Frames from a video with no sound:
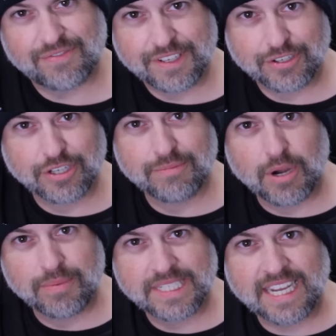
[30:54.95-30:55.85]
a feel-good
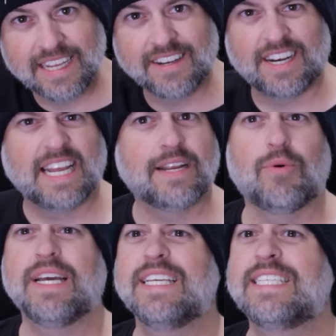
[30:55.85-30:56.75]
moment to end on.
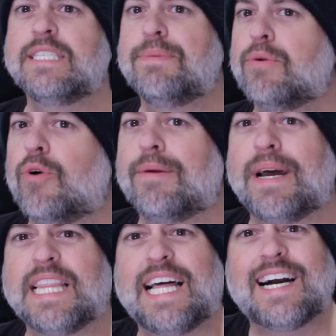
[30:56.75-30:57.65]
Anyway, this has been one of
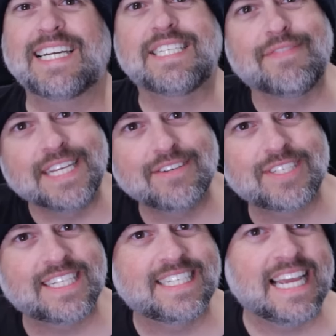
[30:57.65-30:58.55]
my longest
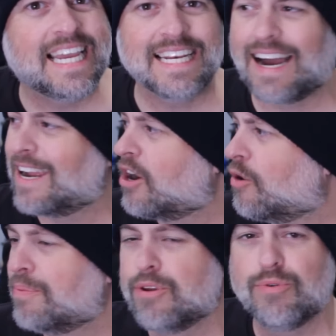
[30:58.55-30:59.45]
videos to date. I
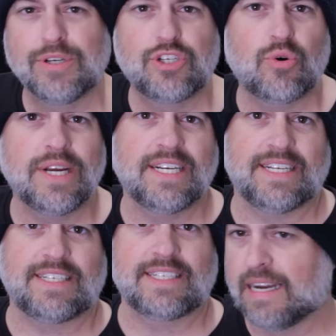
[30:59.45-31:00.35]
hope you enjoyed
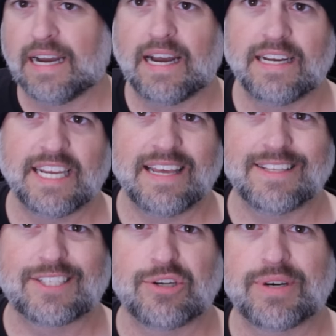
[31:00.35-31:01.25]
it. Yeah,
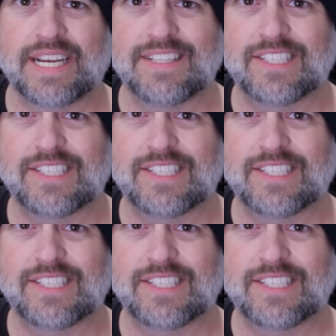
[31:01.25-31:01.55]
let's do it again